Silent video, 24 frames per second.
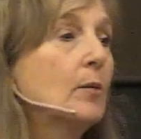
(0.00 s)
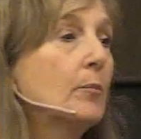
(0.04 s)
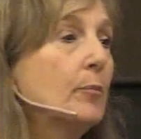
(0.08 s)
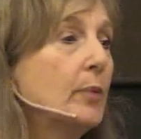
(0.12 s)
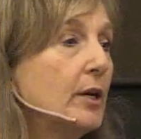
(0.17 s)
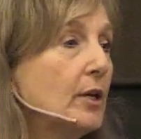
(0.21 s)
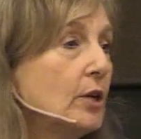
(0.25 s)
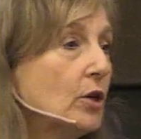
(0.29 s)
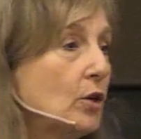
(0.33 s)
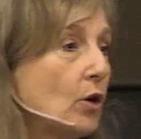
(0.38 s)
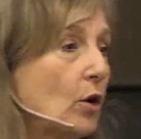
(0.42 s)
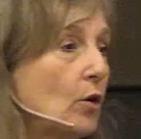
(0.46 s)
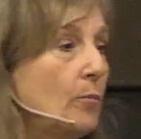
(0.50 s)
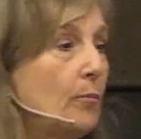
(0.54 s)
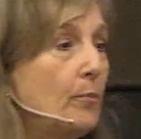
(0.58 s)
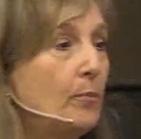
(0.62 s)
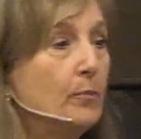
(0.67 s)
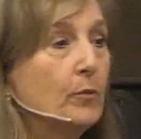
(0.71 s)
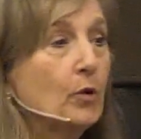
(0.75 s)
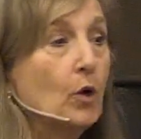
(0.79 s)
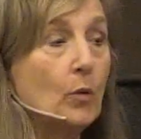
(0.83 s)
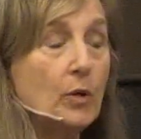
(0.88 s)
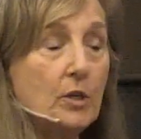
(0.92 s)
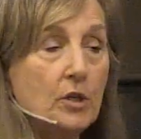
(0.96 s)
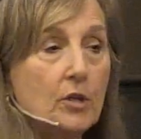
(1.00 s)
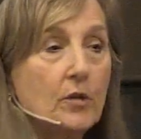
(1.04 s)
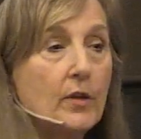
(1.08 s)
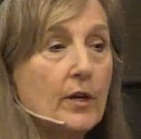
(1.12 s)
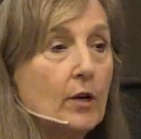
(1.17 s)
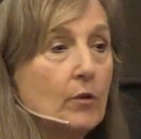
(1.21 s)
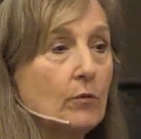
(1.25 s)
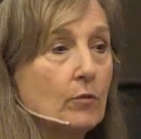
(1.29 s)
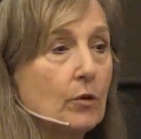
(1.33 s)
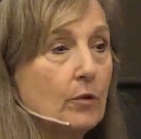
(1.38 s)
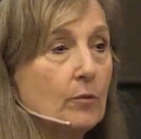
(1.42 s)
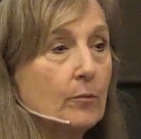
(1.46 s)
But go into
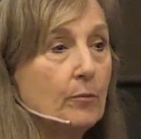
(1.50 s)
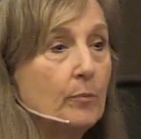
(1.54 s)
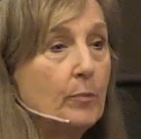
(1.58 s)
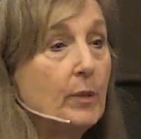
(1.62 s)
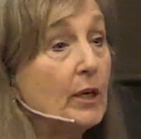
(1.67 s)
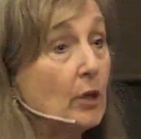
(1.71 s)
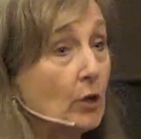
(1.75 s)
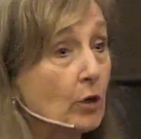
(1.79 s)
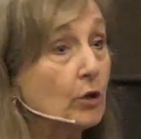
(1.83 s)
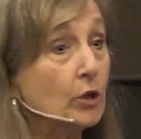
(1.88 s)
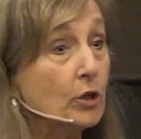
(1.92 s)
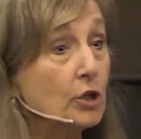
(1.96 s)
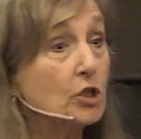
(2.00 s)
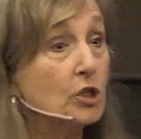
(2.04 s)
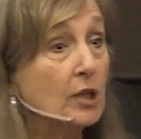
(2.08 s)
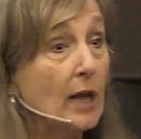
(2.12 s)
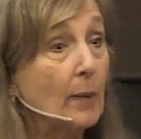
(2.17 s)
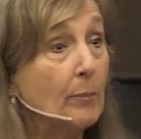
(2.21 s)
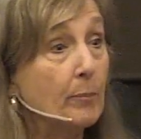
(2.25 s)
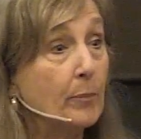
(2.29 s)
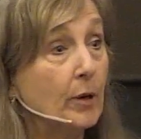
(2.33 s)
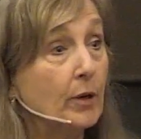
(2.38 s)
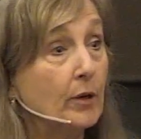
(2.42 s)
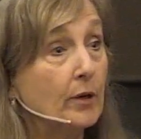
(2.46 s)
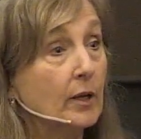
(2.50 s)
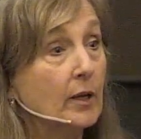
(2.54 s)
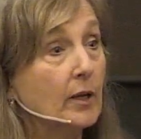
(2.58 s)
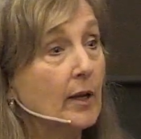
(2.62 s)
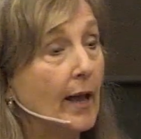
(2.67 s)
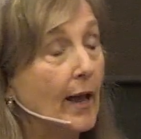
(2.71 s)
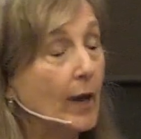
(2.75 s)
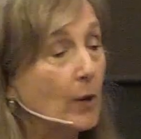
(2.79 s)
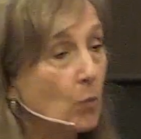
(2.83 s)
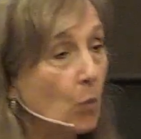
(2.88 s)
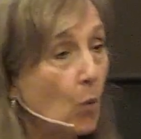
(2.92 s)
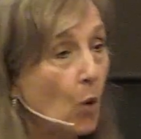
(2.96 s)
their room. Be a good shepherd
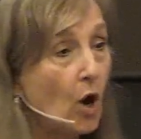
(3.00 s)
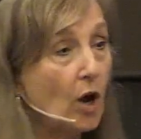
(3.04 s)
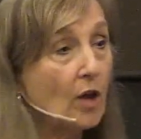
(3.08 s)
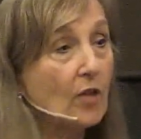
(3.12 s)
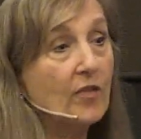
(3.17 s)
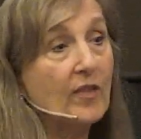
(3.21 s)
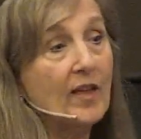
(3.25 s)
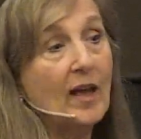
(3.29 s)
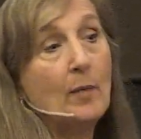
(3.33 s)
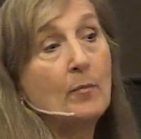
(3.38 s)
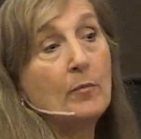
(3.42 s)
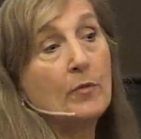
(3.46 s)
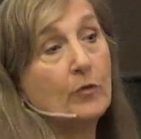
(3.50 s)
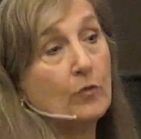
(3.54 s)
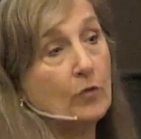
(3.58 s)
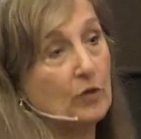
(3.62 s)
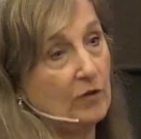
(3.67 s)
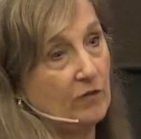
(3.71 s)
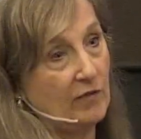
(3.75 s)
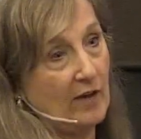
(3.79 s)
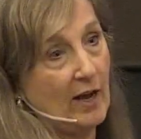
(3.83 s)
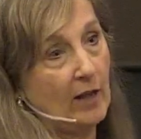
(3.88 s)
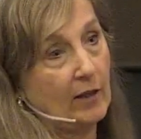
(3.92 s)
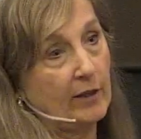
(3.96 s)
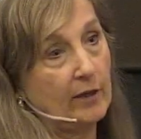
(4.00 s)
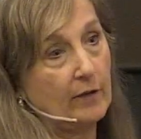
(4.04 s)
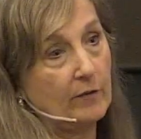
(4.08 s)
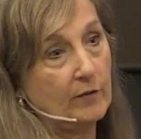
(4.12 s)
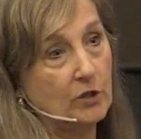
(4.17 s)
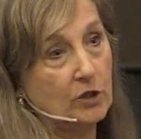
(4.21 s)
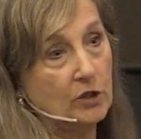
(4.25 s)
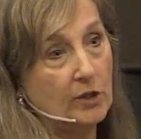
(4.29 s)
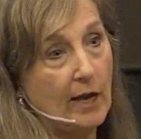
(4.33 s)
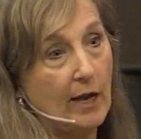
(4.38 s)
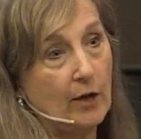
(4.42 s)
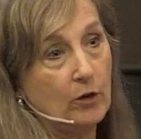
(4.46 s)
and walk them through the valley of
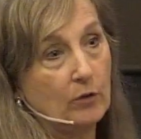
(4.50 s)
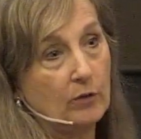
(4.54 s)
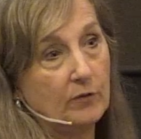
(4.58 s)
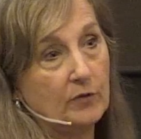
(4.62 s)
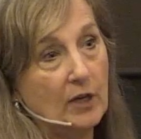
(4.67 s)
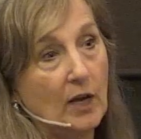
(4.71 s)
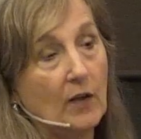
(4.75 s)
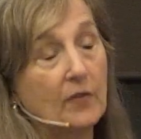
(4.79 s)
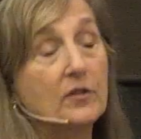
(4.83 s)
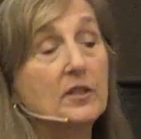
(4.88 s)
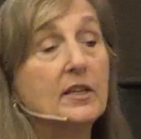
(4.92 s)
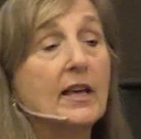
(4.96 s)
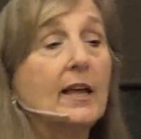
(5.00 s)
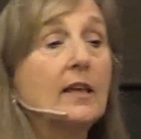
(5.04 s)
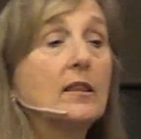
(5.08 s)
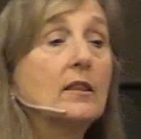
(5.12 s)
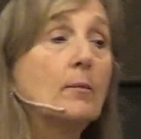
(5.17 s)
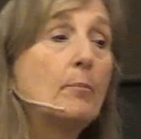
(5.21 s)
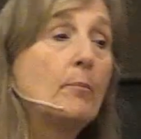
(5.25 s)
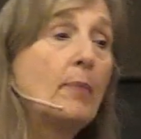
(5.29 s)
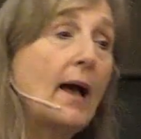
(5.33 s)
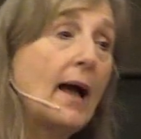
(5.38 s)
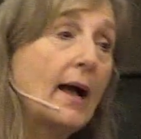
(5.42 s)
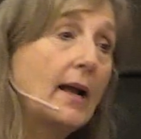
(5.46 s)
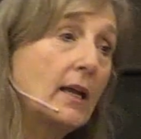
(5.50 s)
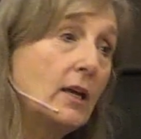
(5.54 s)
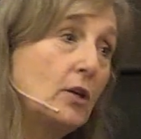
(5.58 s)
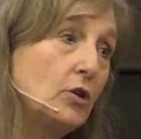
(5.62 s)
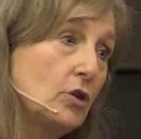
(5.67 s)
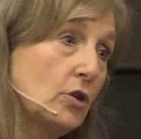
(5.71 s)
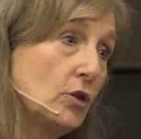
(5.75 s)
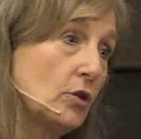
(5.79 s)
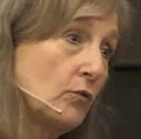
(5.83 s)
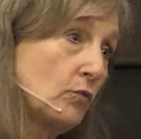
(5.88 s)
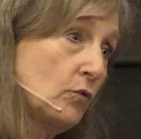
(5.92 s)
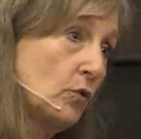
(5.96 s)
the shadow of death. Take them back
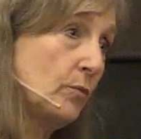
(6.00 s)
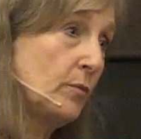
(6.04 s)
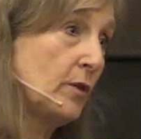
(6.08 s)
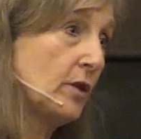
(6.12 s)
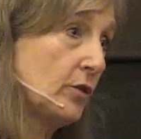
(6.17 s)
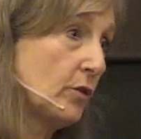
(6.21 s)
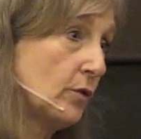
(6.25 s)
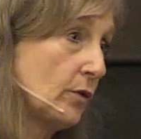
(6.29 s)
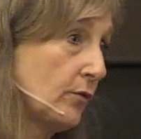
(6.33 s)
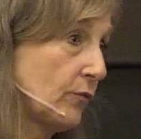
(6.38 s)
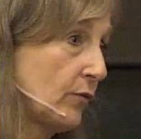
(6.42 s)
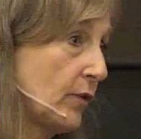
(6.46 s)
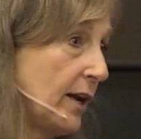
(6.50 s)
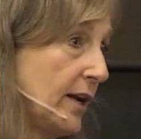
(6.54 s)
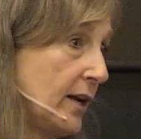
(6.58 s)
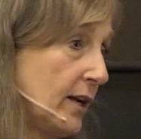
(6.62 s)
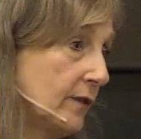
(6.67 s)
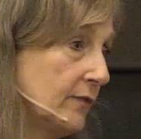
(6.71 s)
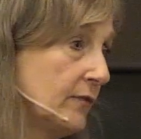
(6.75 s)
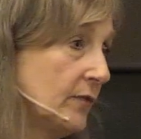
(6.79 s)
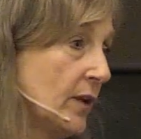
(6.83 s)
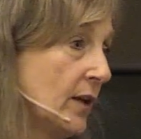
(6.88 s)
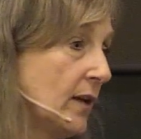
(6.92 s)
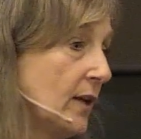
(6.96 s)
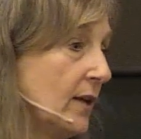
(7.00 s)
into the room that they're afraid of.